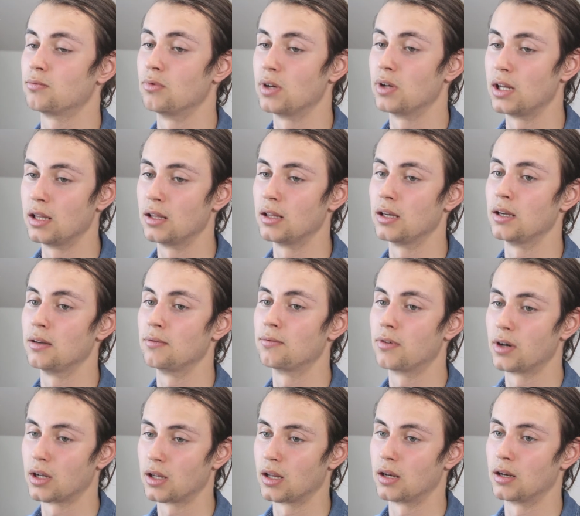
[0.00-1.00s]
really
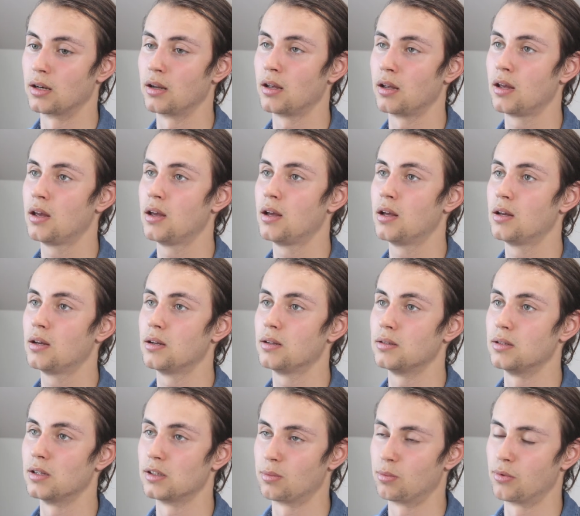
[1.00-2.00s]
freaking
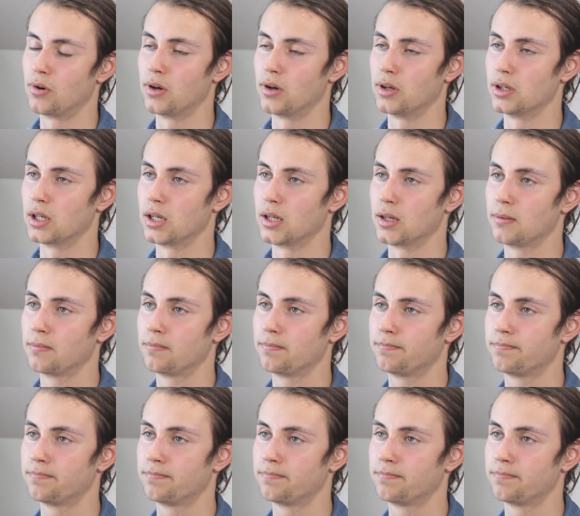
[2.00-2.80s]
disappointing.